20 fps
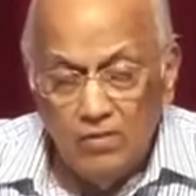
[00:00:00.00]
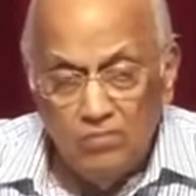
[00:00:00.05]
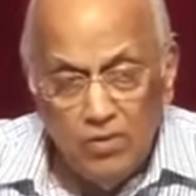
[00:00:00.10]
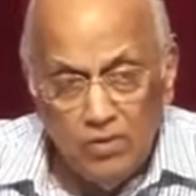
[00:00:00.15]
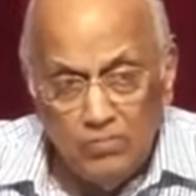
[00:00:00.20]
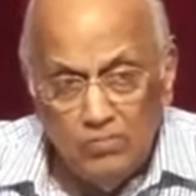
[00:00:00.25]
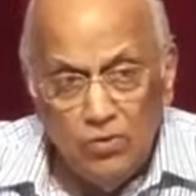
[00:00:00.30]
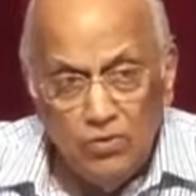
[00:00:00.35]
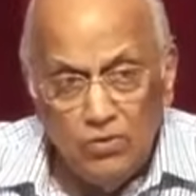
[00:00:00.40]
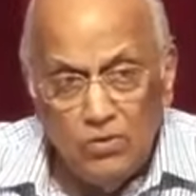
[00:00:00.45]

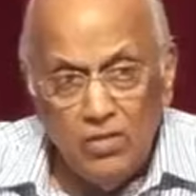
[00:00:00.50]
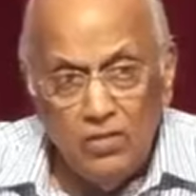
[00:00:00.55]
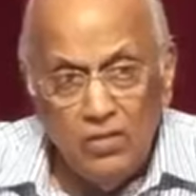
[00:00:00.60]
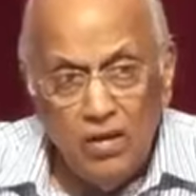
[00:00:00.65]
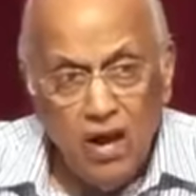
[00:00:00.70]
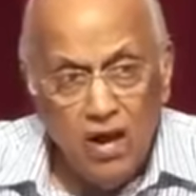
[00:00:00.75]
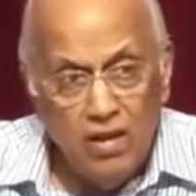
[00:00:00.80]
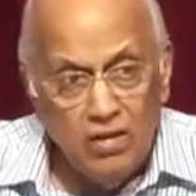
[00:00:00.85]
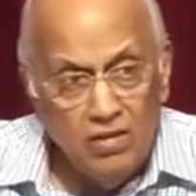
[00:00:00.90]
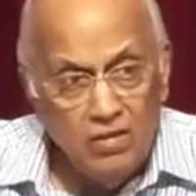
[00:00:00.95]
But more than
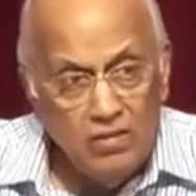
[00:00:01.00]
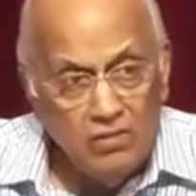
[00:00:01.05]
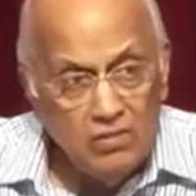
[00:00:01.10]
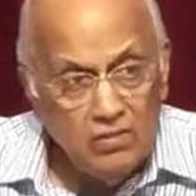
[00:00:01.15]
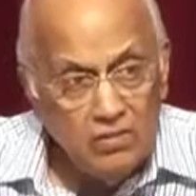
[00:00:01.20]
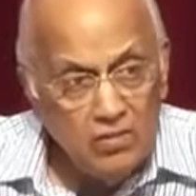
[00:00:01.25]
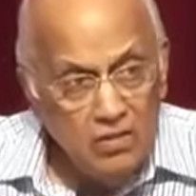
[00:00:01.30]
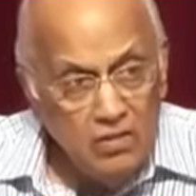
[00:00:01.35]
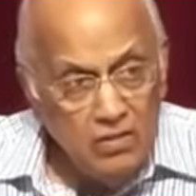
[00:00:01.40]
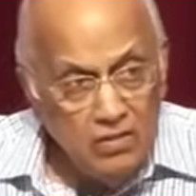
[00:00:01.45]
that,
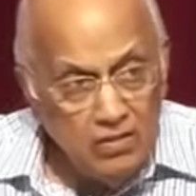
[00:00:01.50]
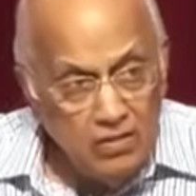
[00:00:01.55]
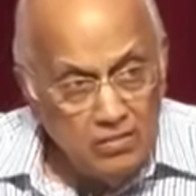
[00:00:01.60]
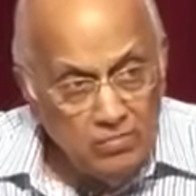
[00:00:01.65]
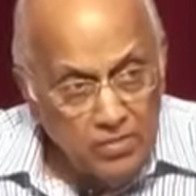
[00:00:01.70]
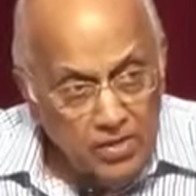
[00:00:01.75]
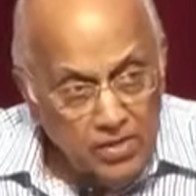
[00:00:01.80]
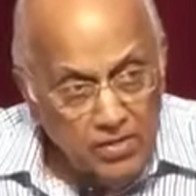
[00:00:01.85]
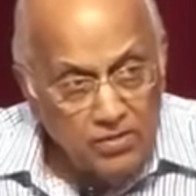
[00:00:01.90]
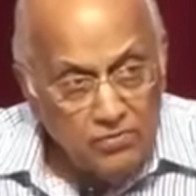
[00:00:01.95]
there's the
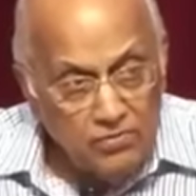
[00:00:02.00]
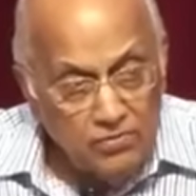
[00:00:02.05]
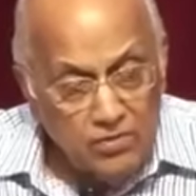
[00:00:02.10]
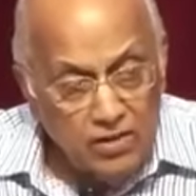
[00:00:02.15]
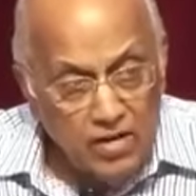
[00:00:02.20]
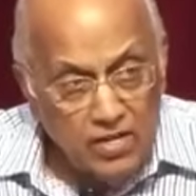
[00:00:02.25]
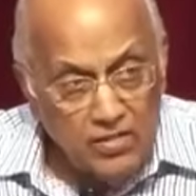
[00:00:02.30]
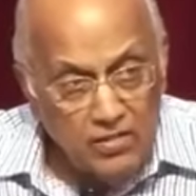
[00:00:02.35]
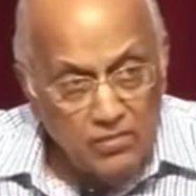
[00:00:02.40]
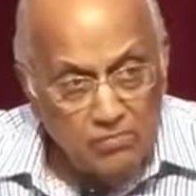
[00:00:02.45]
peace of
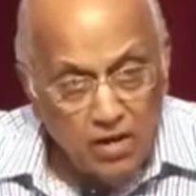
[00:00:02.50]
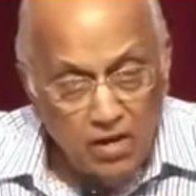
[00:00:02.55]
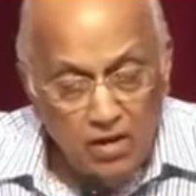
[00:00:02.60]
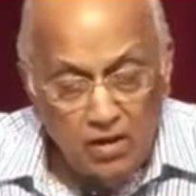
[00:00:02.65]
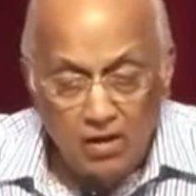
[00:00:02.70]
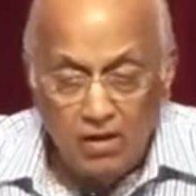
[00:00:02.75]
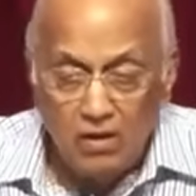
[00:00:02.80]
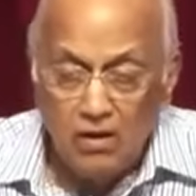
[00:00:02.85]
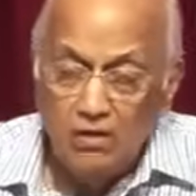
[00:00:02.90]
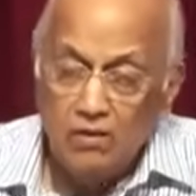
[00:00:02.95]
Christ in my
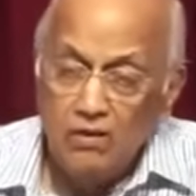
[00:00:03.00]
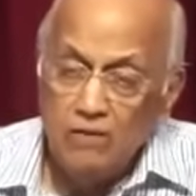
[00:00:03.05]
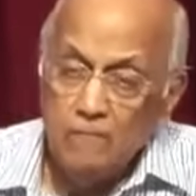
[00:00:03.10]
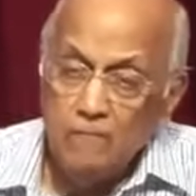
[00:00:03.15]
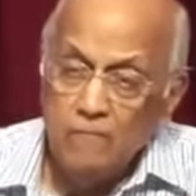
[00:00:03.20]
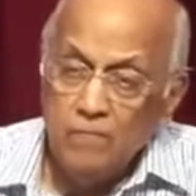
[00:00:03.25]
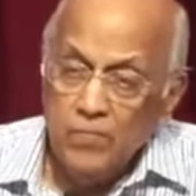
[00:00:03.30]
heart.